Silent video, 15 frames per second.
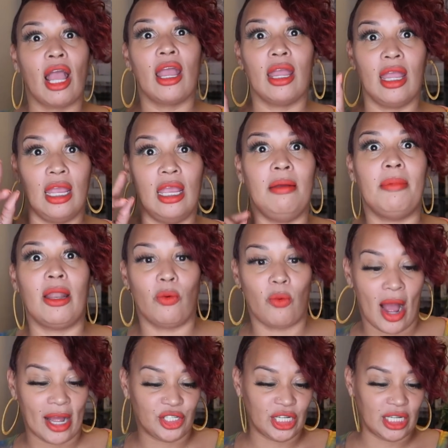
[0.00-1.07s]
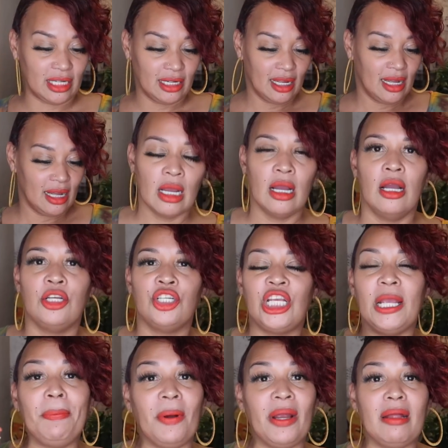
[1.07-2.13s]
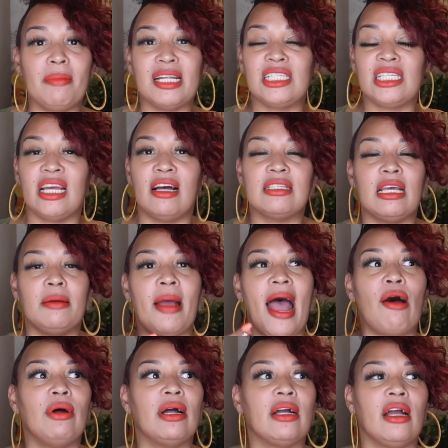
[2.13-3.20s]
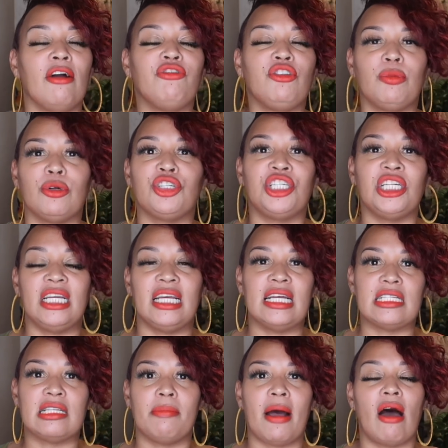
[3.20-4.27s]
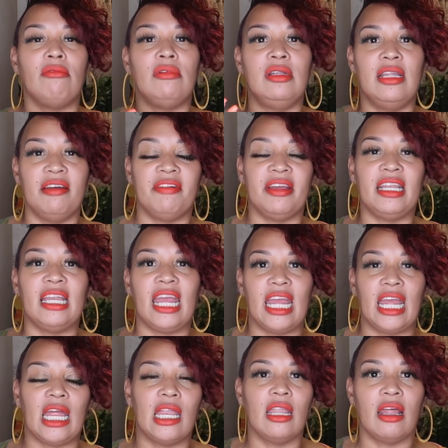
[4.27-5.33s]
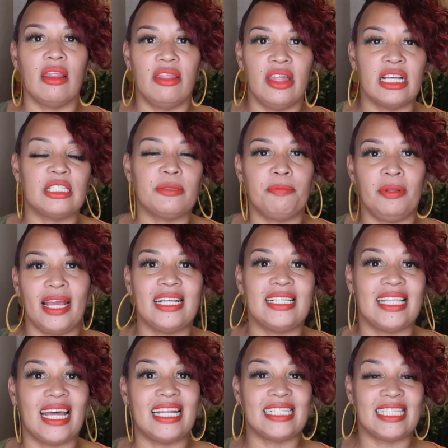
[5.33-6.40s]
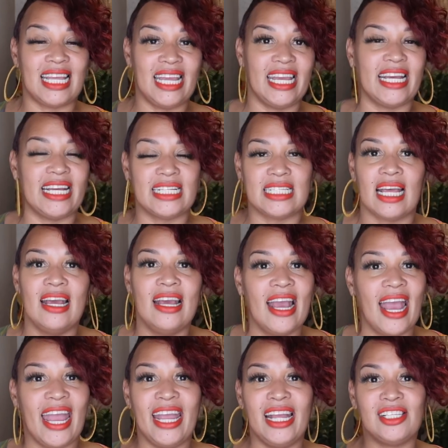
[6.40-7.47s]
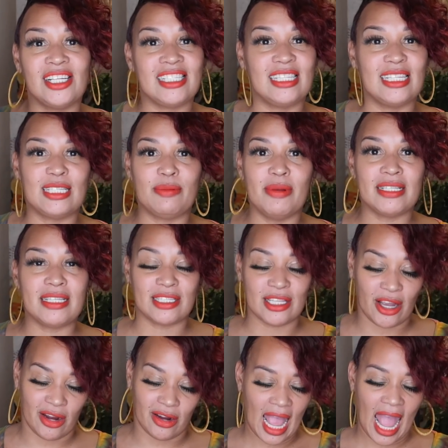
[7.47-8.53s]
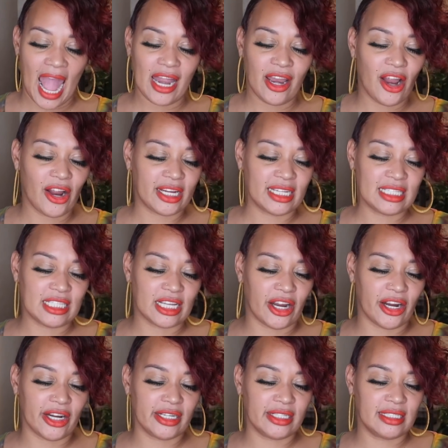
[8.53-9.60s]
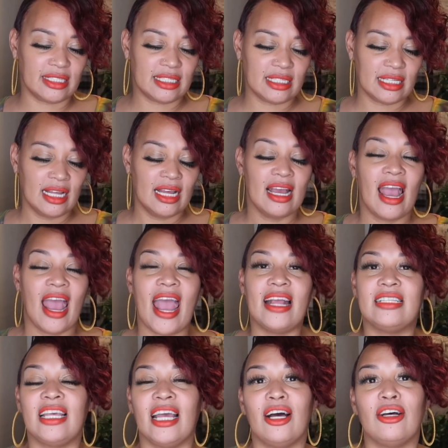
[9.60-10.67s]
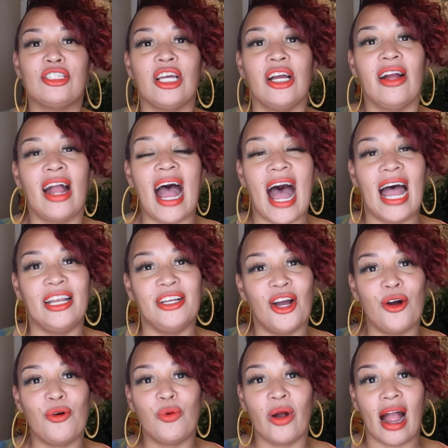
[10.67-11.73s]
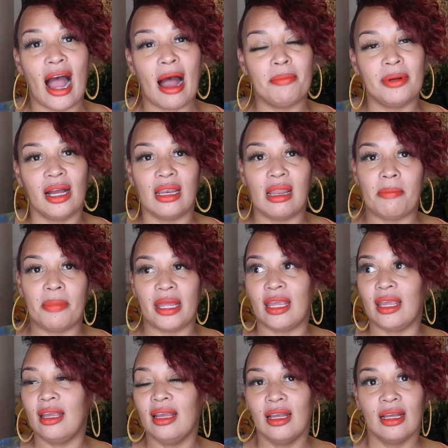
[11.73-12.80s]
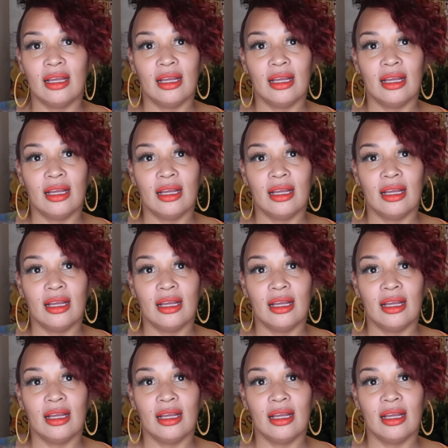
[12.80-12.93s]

He better watch it. She pretty much tells him how uncomfortable she is about living in this place that is his. And he just dismisses her and her concerns and tells her, I know where I'm gonna be